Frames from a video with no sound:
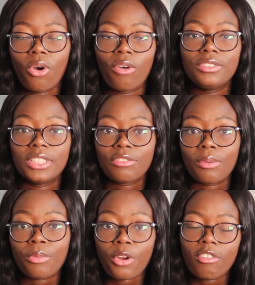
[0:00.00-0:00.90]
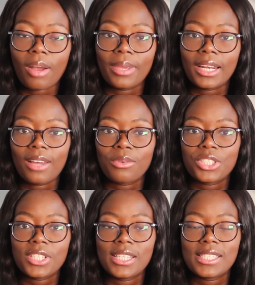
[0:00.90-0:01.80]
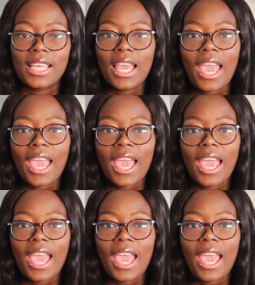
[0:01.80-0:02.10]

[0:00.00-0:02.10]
of different programming languages.